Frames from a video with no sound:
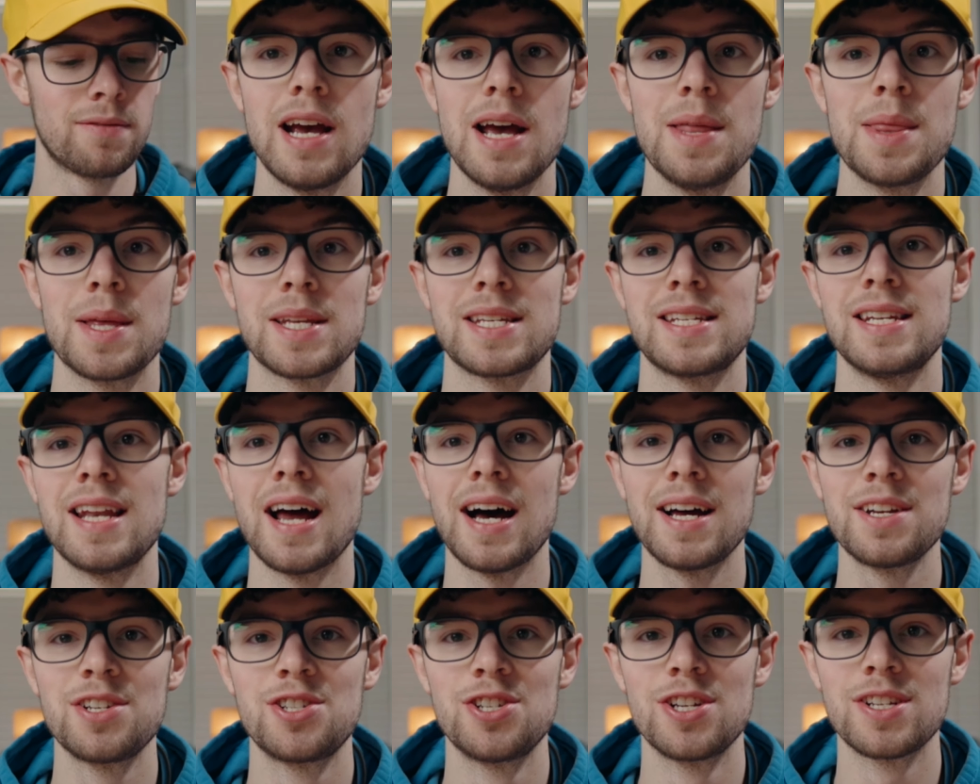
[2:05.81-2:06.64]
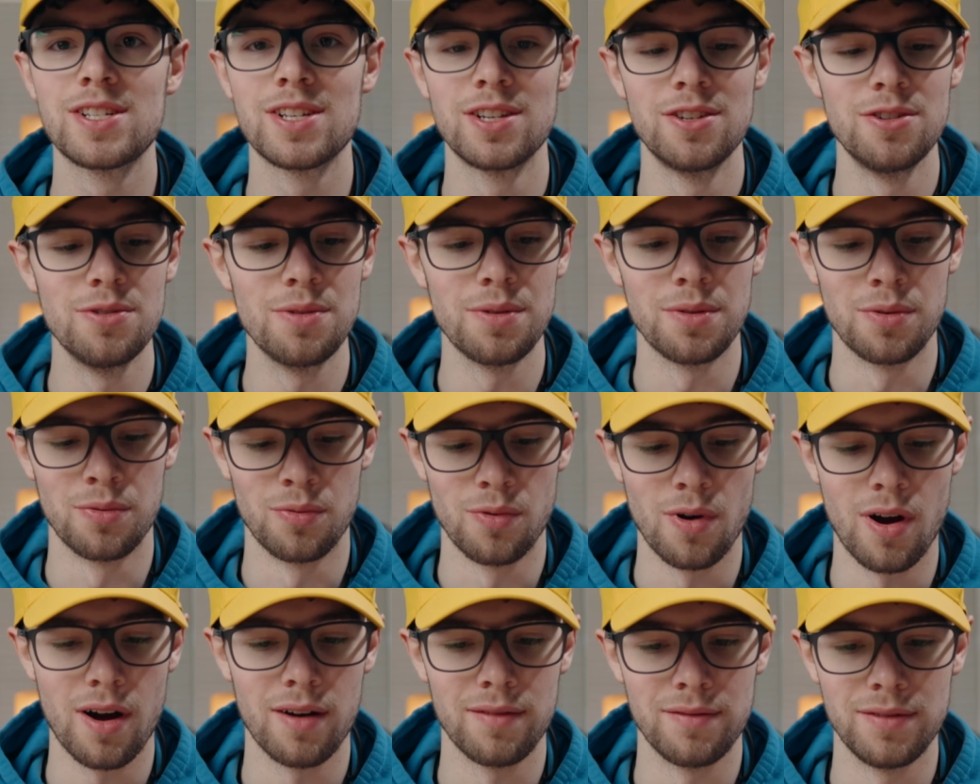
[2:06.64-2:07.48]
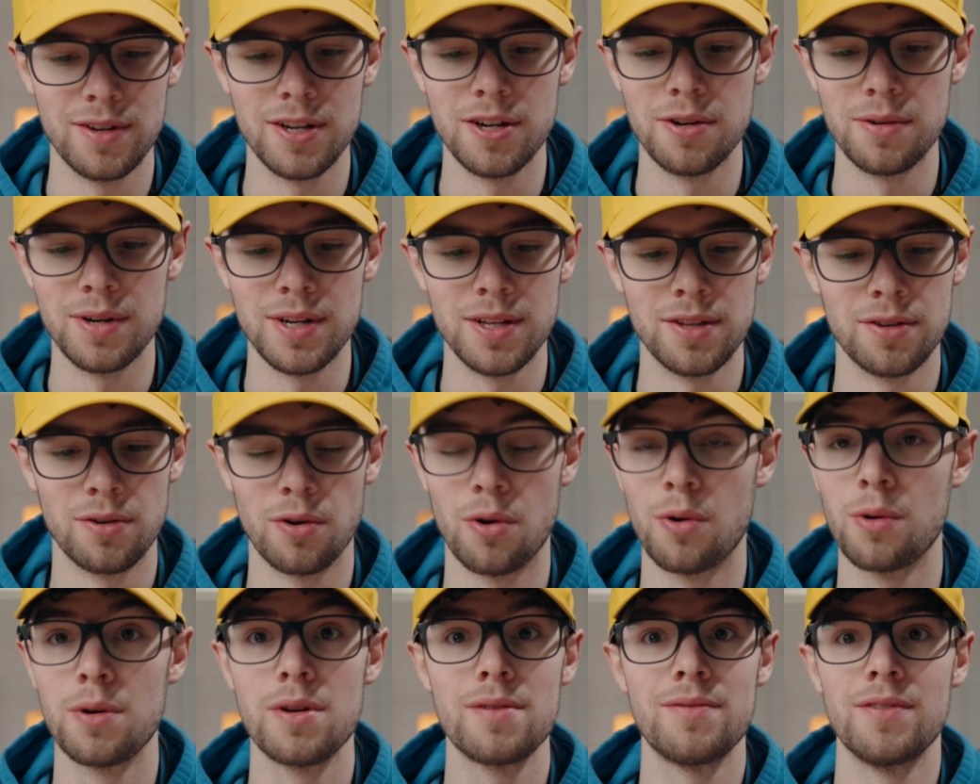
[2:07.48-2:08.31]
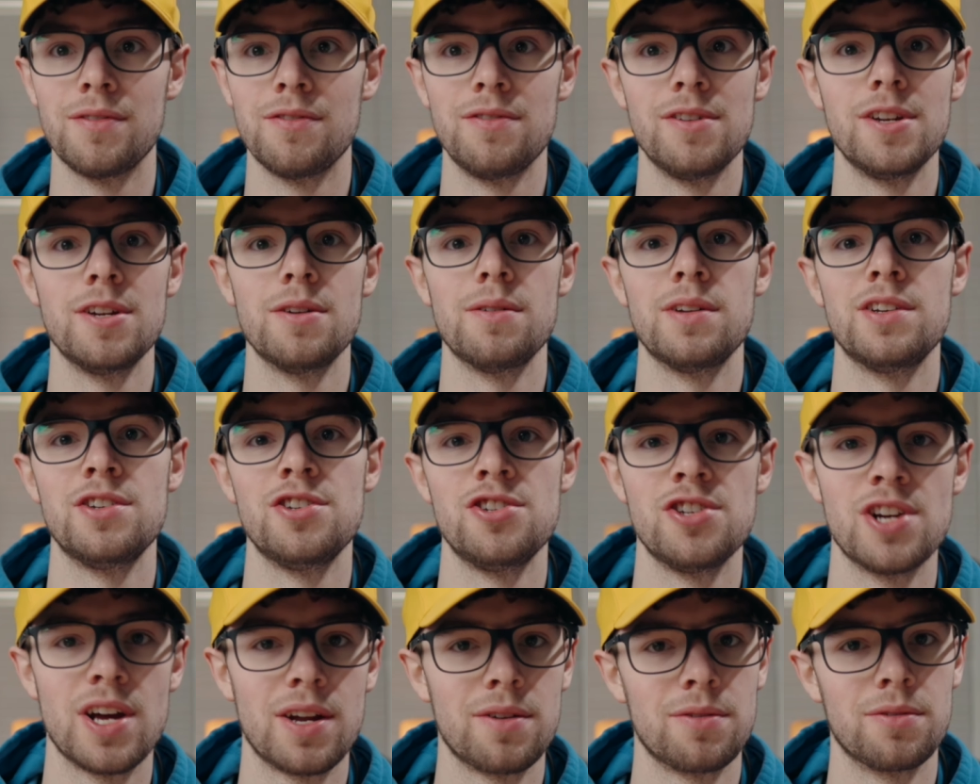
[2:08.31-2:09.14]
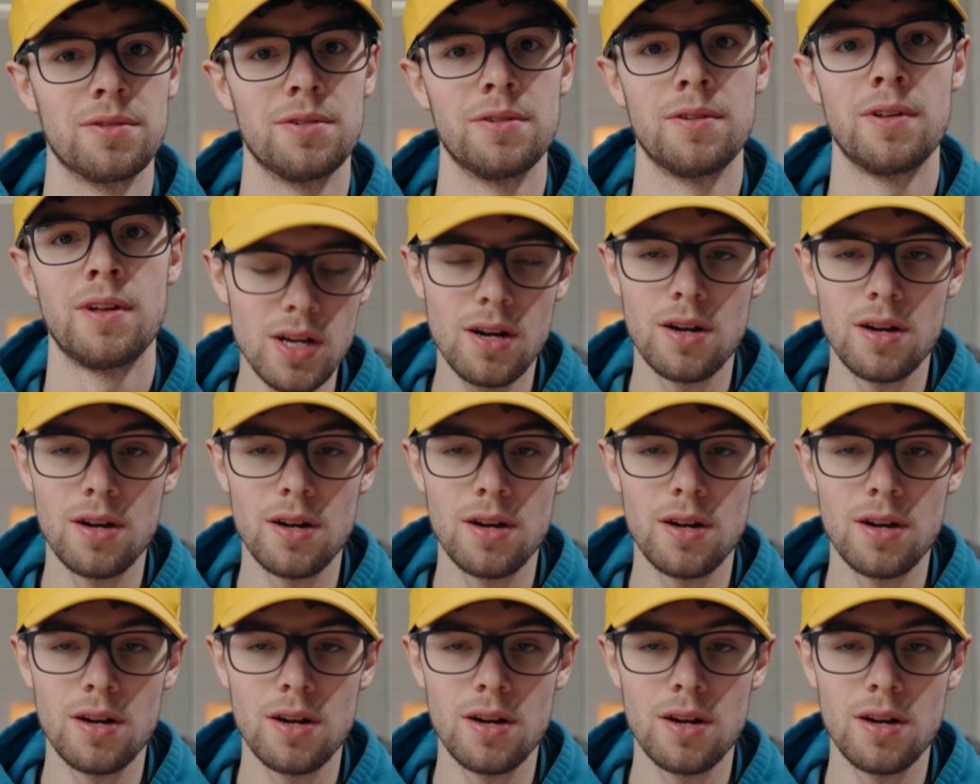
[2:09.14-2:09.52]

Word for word: And that's not just to do with RAW video either, or even video in general.